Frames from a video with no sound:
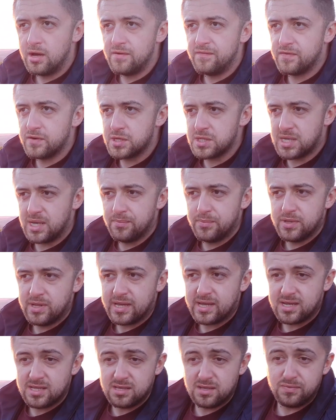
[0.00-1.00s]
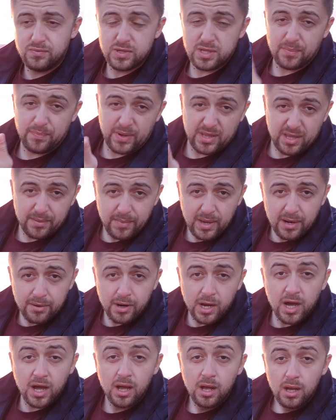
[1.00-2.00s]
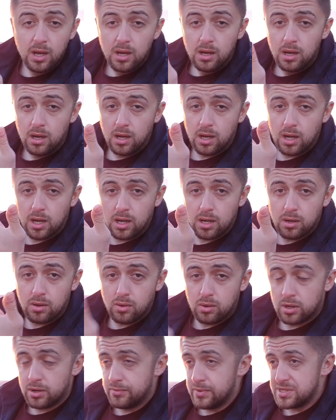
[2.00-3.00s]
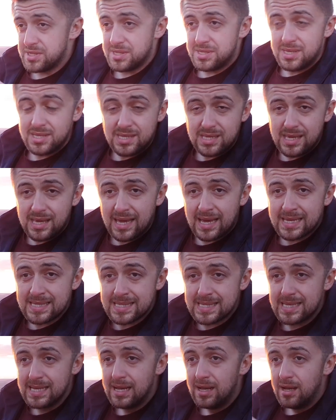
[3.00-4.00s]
for example, like I did with the Panamera or with the TTS,